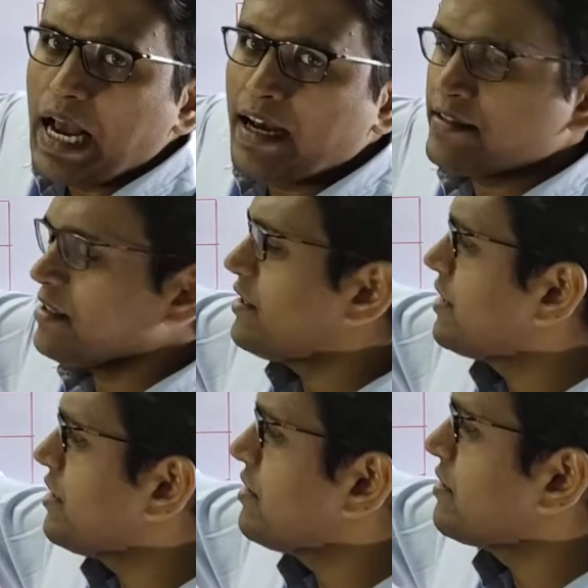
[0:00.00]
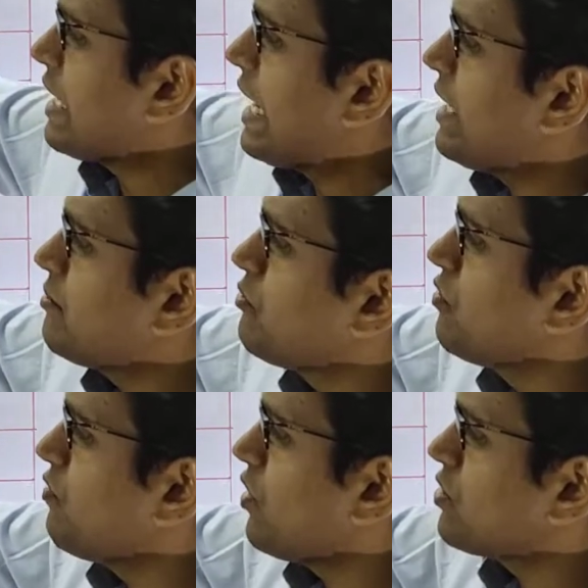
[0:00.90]
as it is and
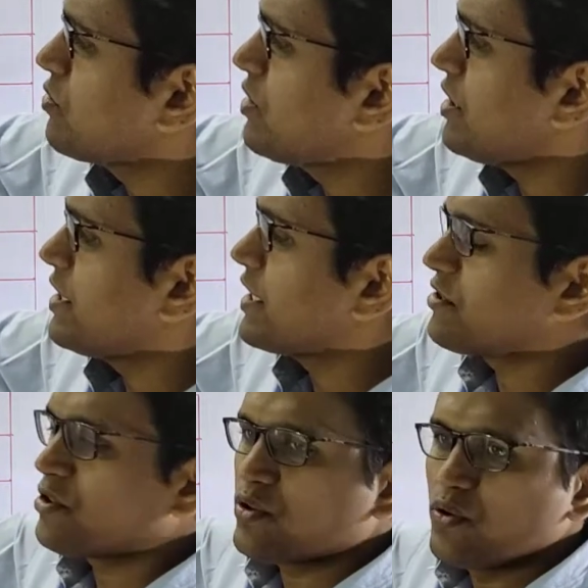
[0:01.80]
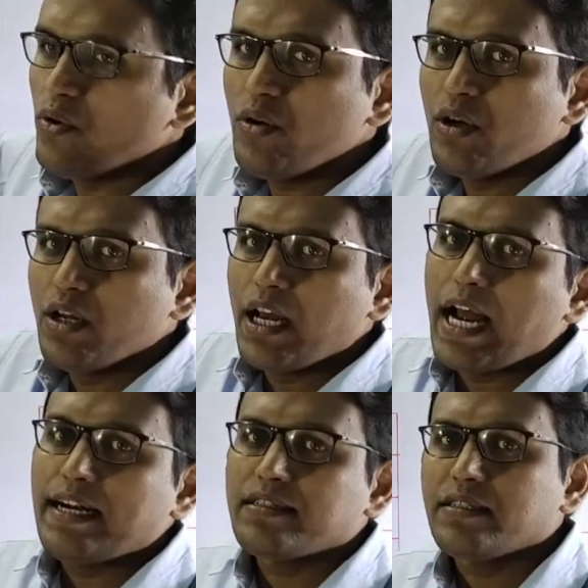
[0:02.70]
move on to the next row,
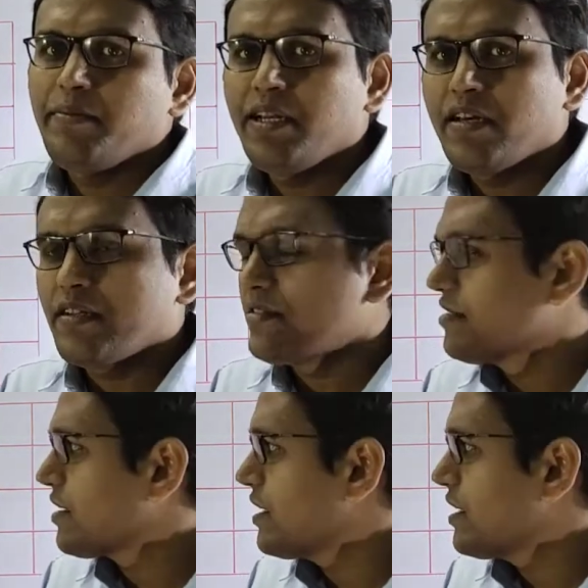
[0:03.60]
and similar is the